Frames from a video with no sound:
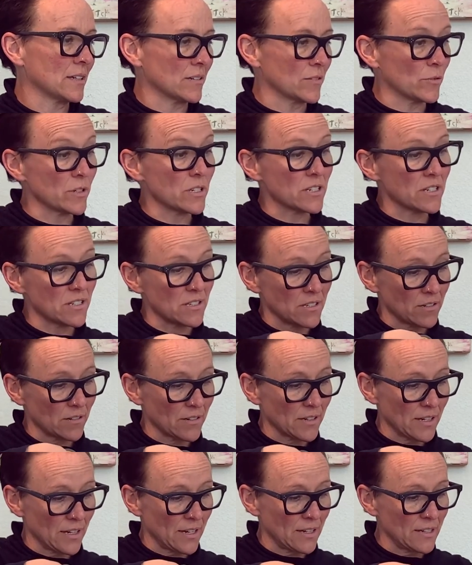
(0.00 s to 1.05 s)
which is
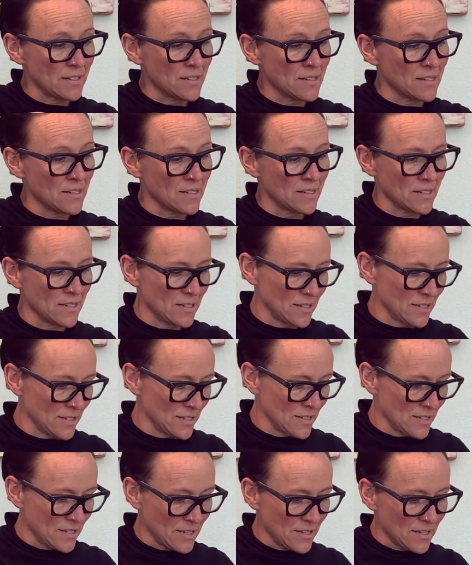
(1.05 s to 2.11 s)
okay.
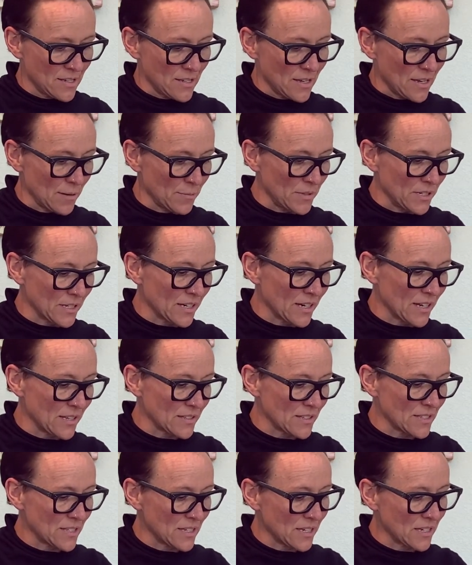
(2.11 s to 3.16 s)
I'm going to cut
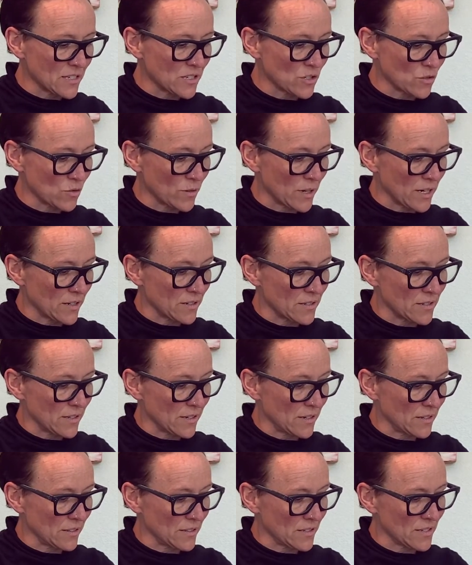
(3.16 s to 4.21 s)
6 squares that
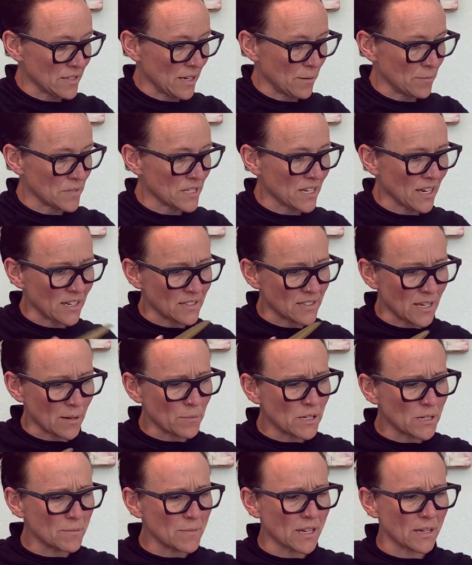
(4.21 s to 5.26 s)
are the same size. I'm
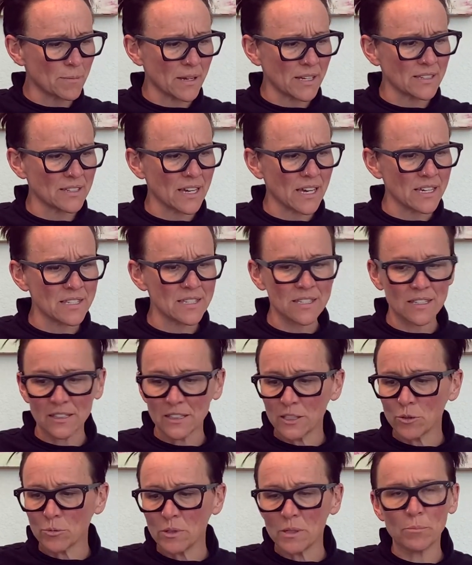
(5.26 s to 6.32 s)
going to make my dice a
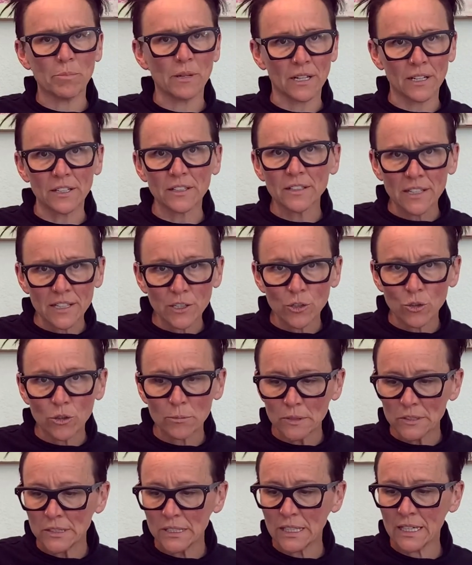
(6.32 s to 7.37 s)
little bit bigger than
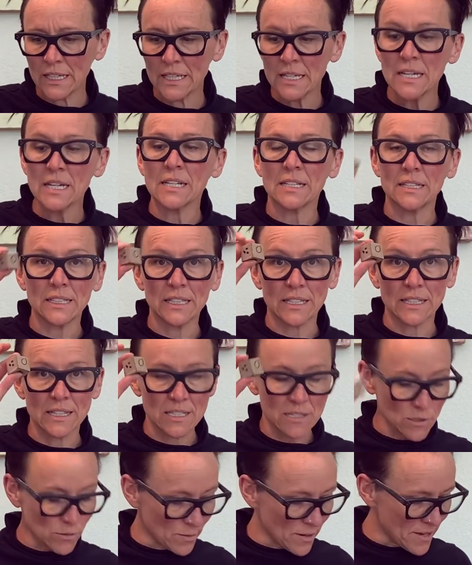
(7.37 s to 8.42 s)
normal die, like
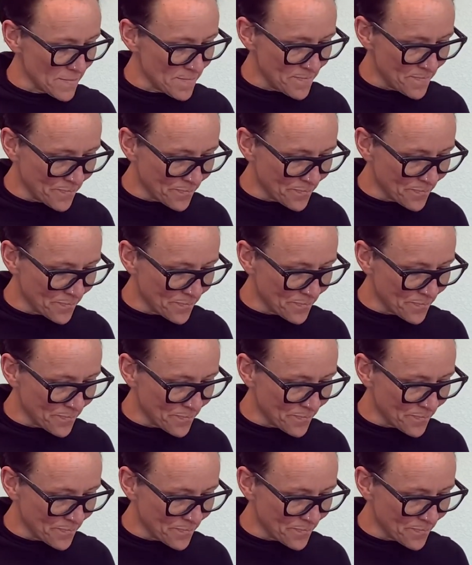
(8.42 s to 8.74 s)
this one,